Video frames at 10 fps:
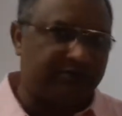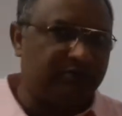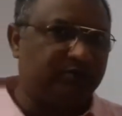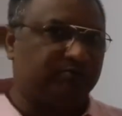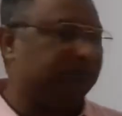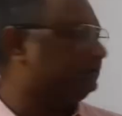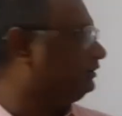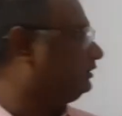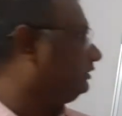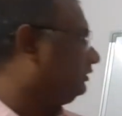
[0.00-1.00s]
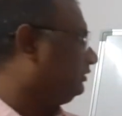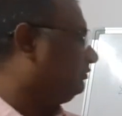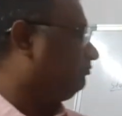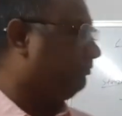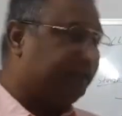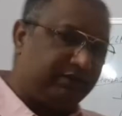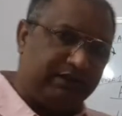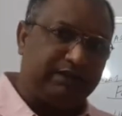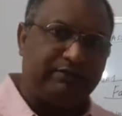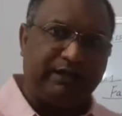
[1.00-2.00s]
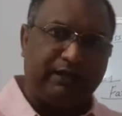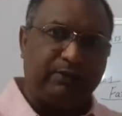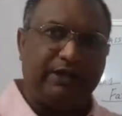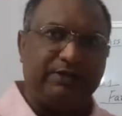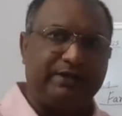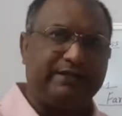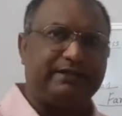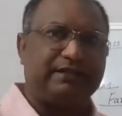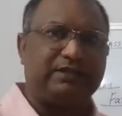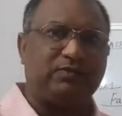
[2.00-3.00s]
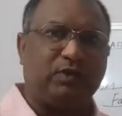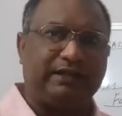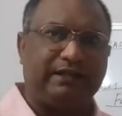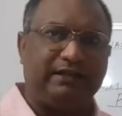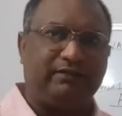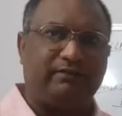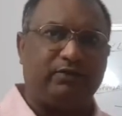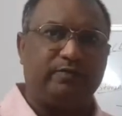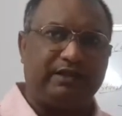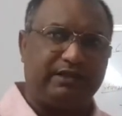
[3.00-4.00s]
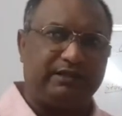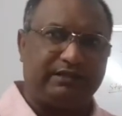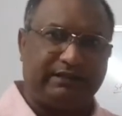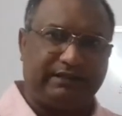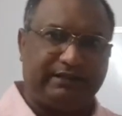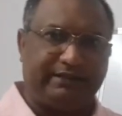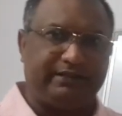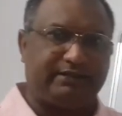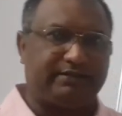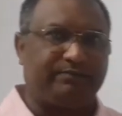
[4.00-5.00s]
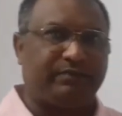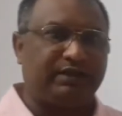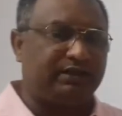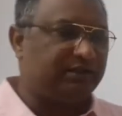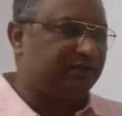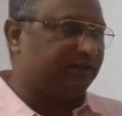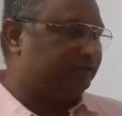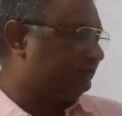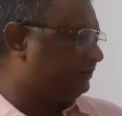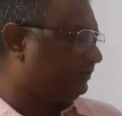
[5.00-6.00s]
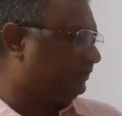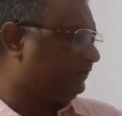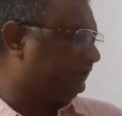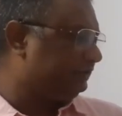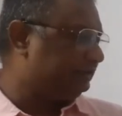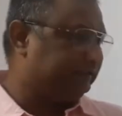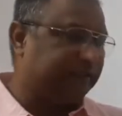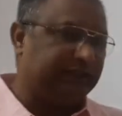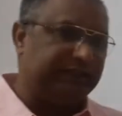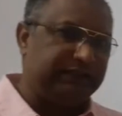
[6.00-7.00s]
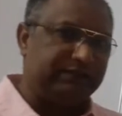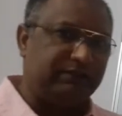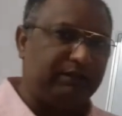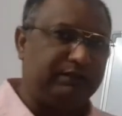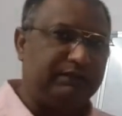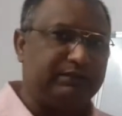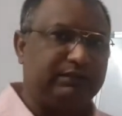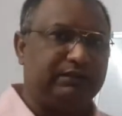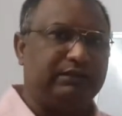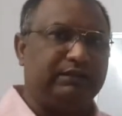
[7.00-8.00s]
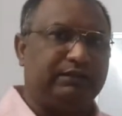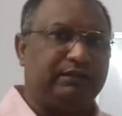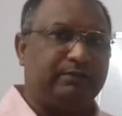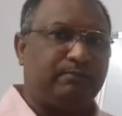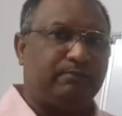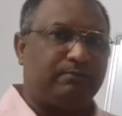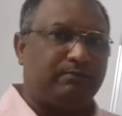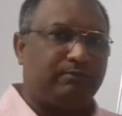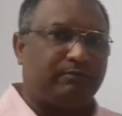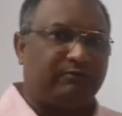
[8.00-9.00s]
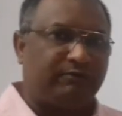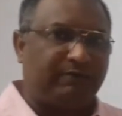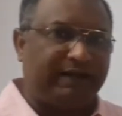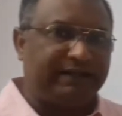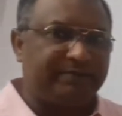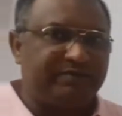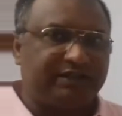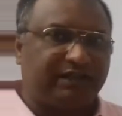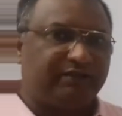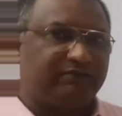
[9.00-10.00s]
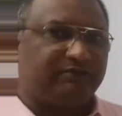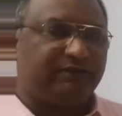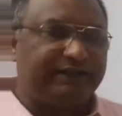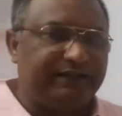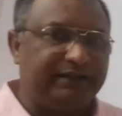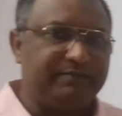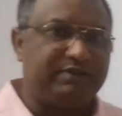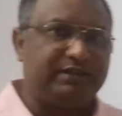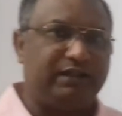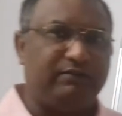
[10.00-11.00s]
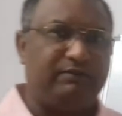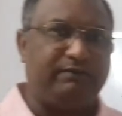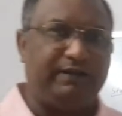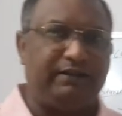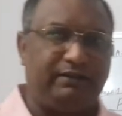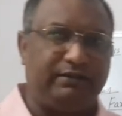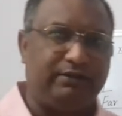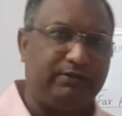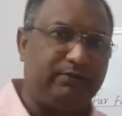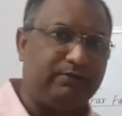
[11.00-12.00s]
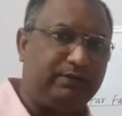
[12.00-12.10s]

room because we are going to discuss what kind of room it is. So he is not finding himself fit to